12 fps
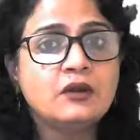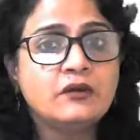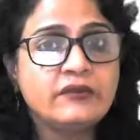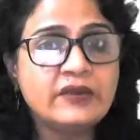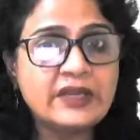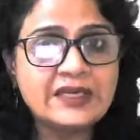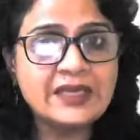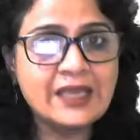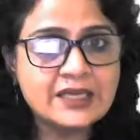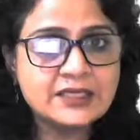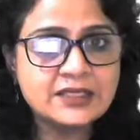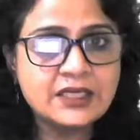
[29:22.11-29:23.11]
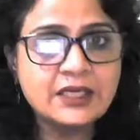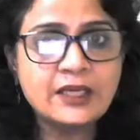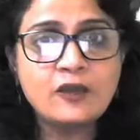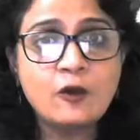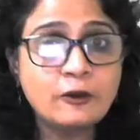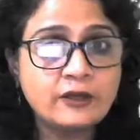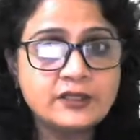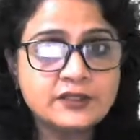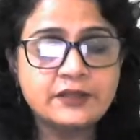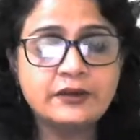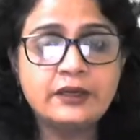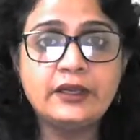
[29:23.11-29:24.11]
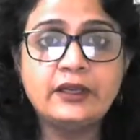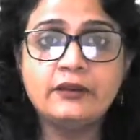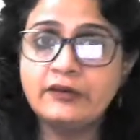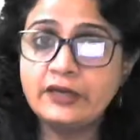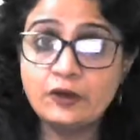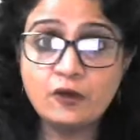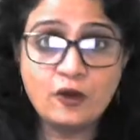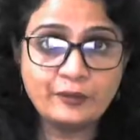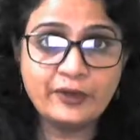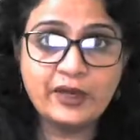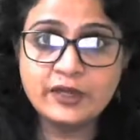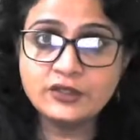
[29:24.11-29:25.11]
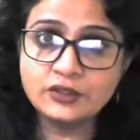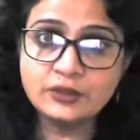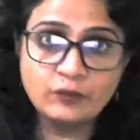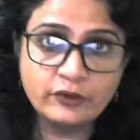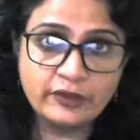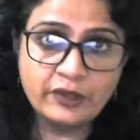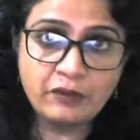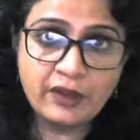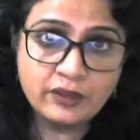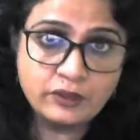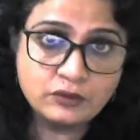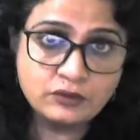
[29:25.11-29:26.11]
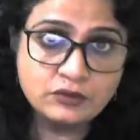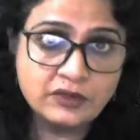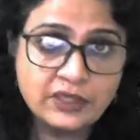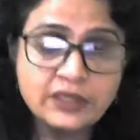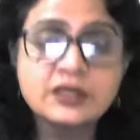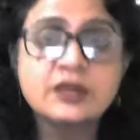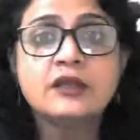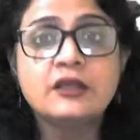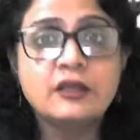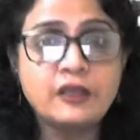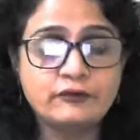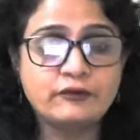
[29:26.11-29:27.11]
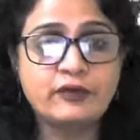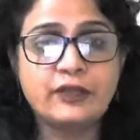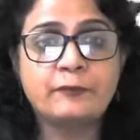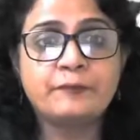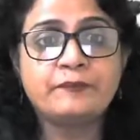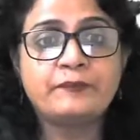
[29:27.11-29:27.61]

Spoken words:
Reading hastily or cursorily, reading comprehension would require you to read carefully.